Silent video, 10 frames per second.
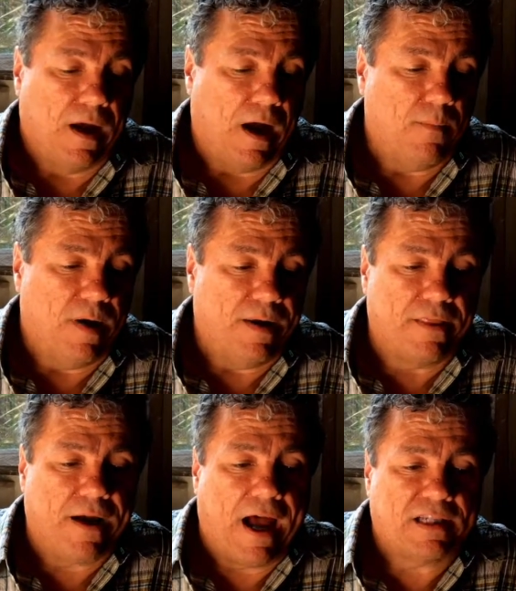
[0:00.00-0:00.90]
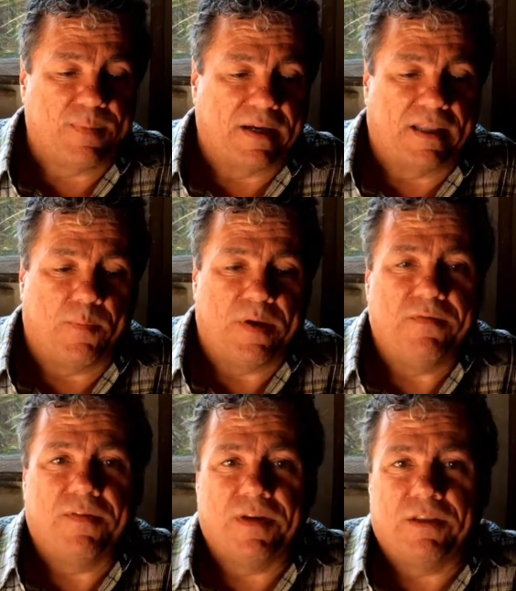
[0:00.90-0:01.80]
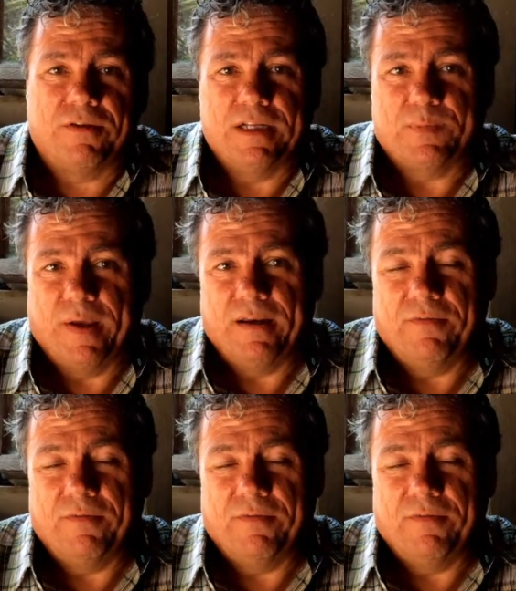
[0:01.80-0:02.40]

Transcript: Another aspect that p53 has been